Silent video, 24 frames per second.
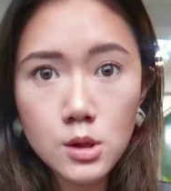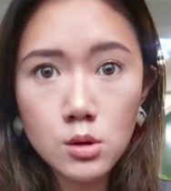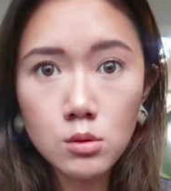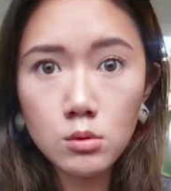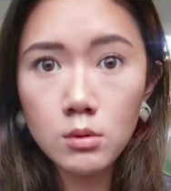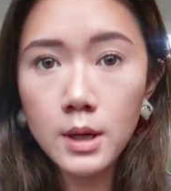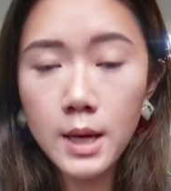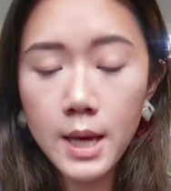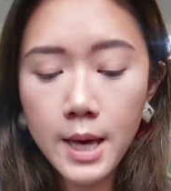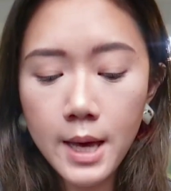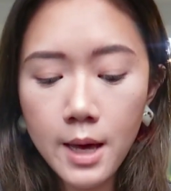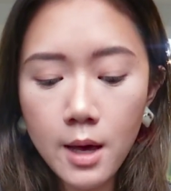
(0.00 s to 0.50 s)
so
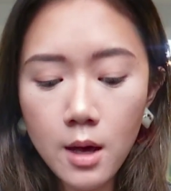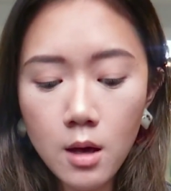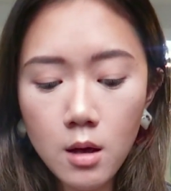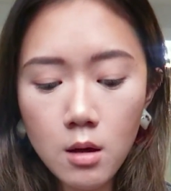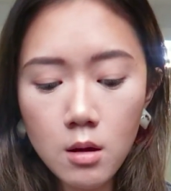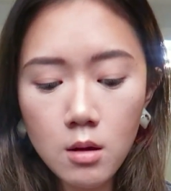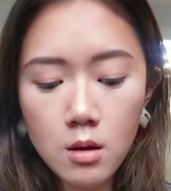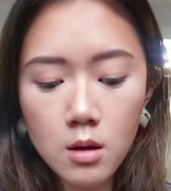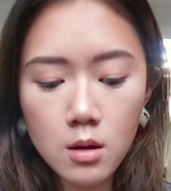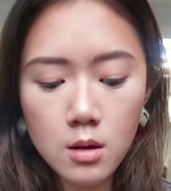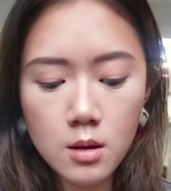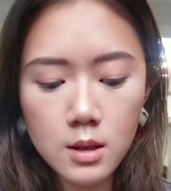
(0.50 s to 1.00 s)

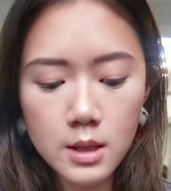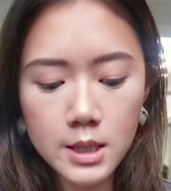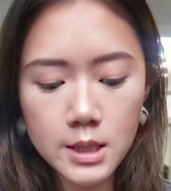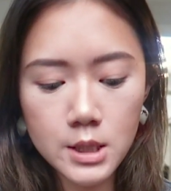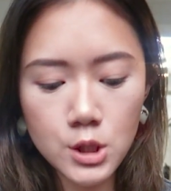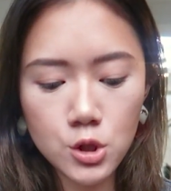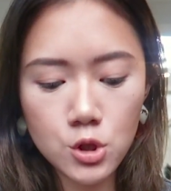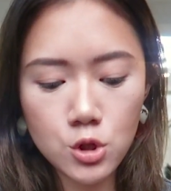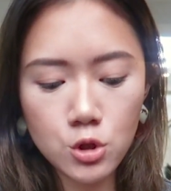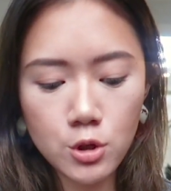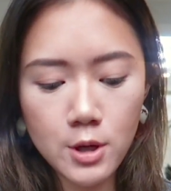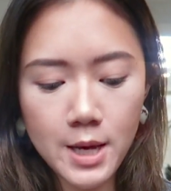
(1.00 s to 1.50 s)
now
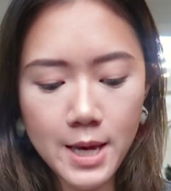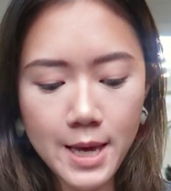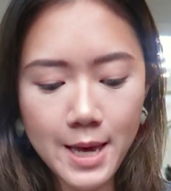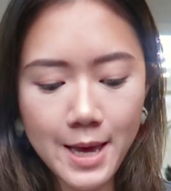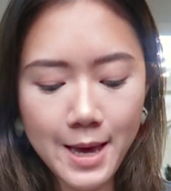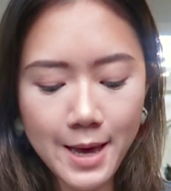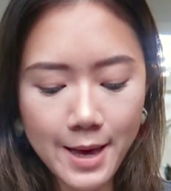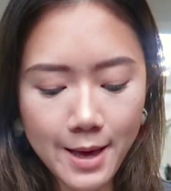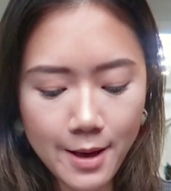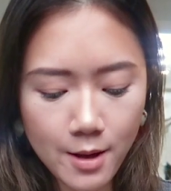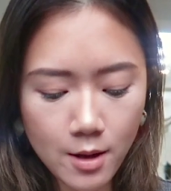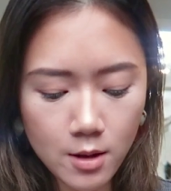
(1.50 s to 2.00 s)
let's try
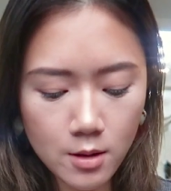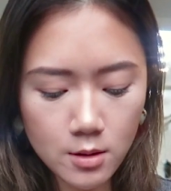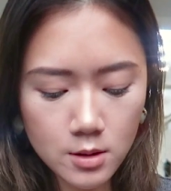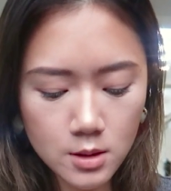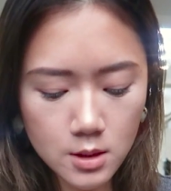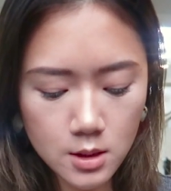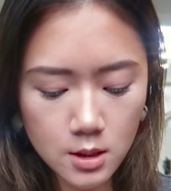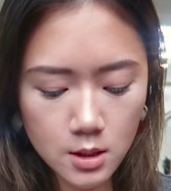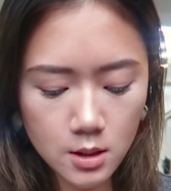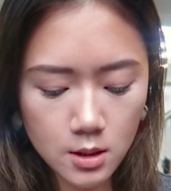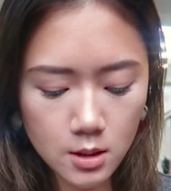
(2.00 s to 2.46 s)
out